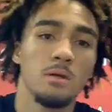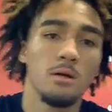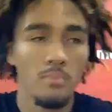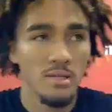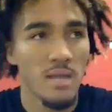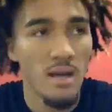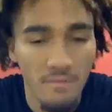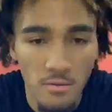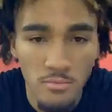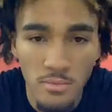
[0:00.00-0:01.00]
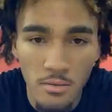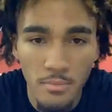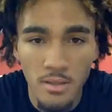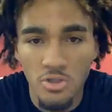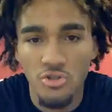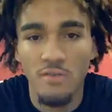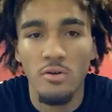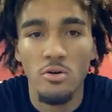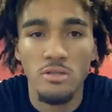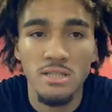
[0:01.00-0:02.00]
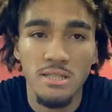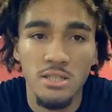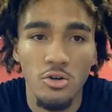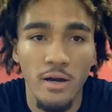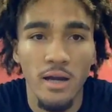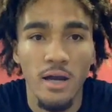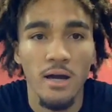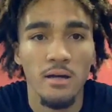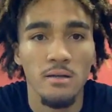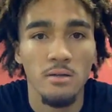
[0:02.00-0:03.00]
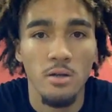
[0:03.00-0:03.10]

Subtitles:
Aside from him being a strength coach, he's just a great guy.